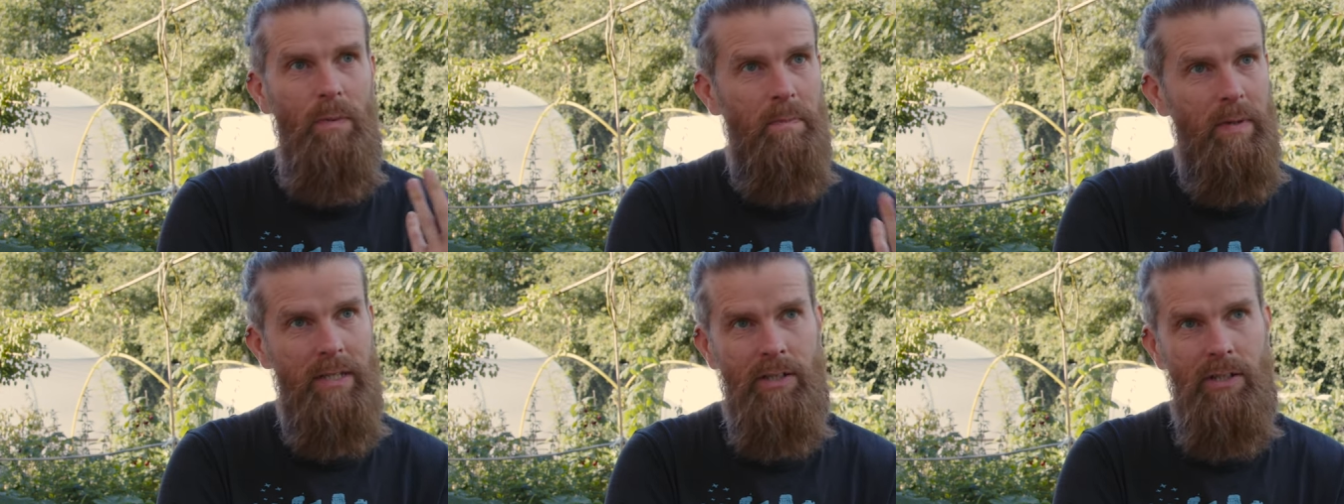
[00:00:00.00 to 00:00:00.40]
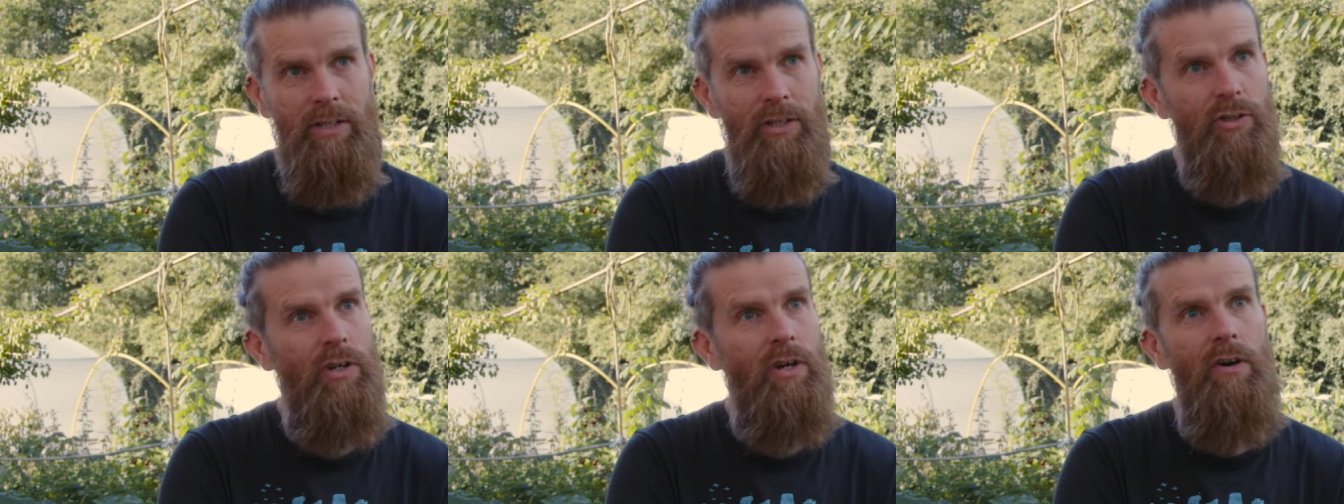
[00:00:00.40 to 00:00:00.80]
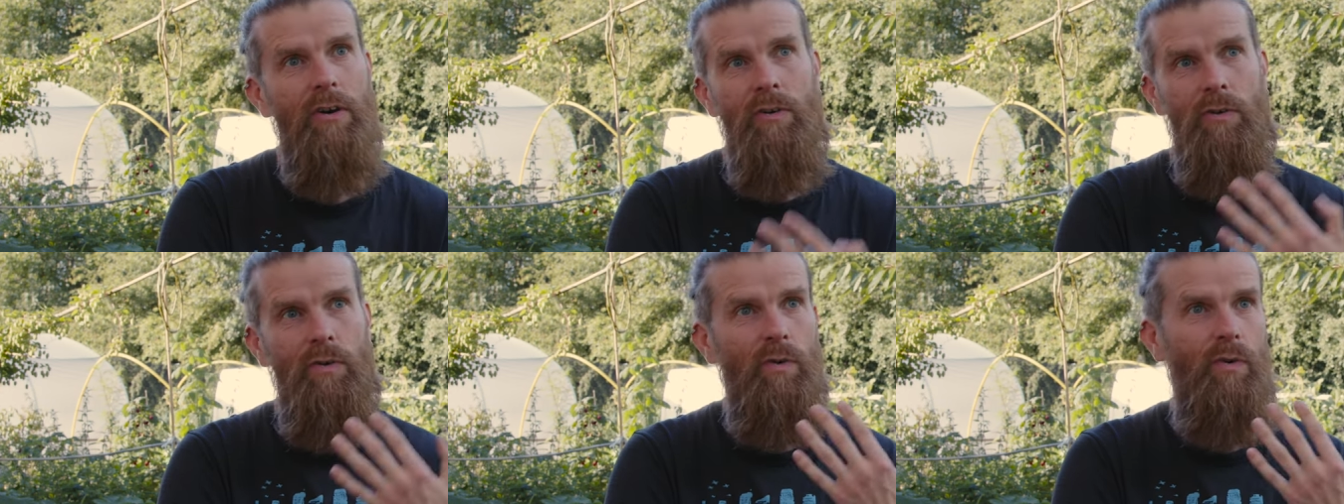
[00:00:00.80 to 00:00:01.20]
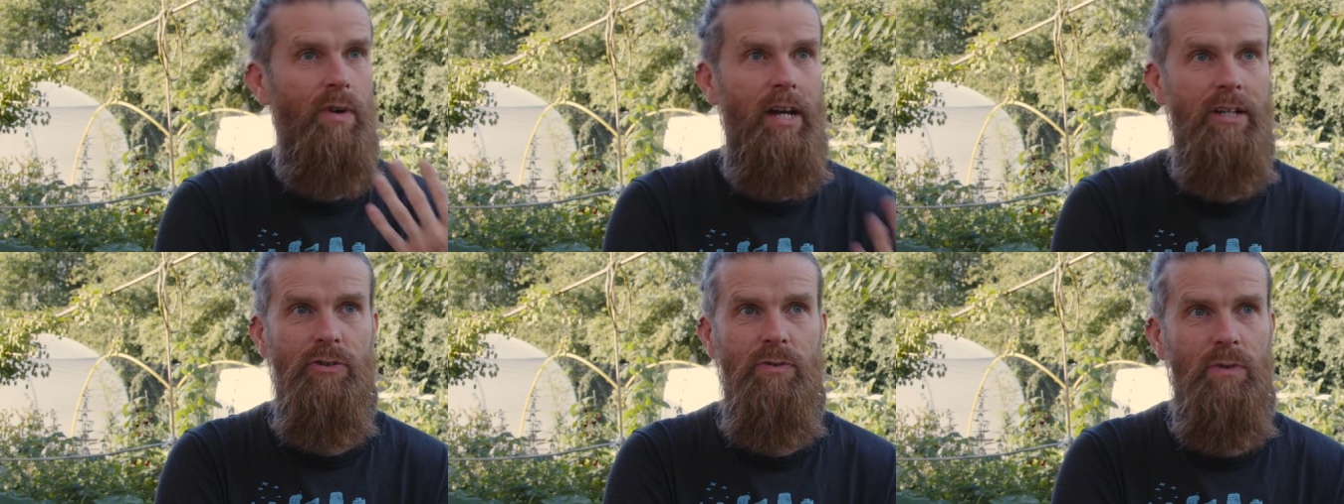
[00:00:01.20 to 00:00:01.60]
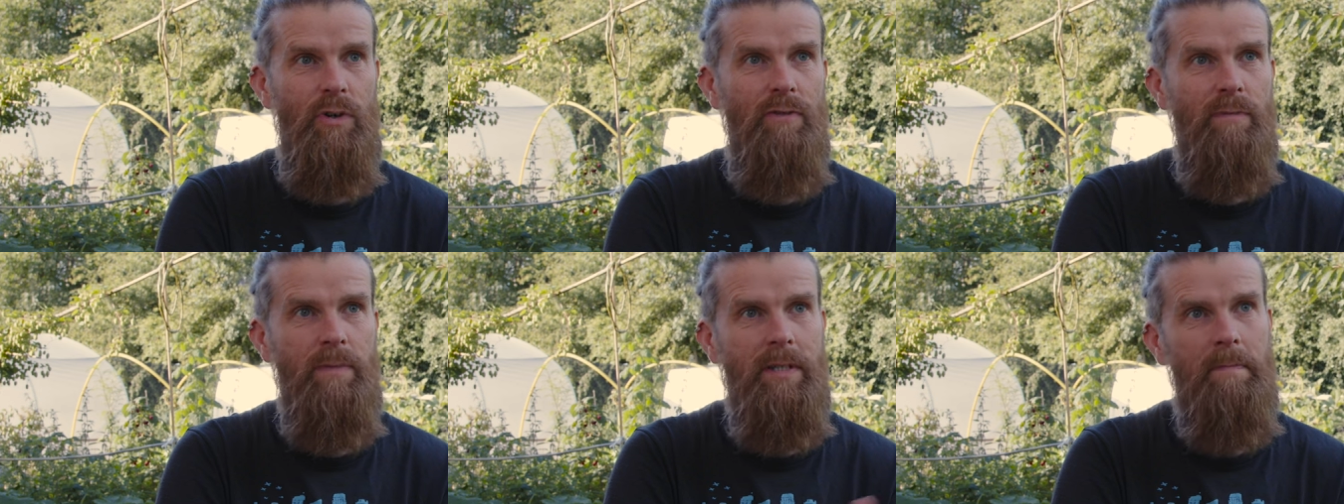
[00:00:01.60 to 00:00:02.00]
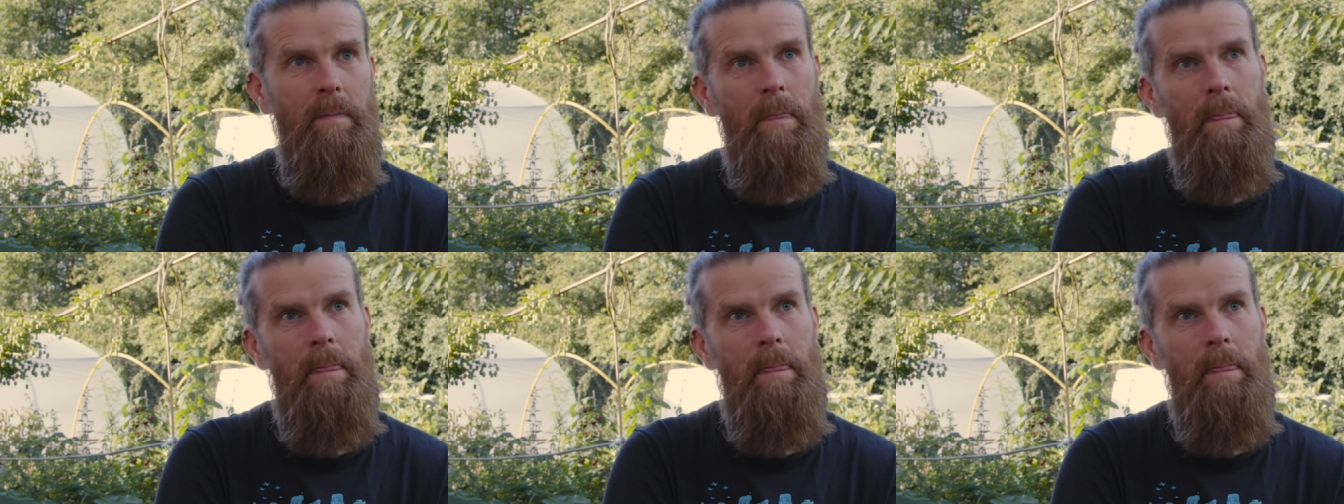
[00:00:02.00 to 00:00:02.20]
business or national government.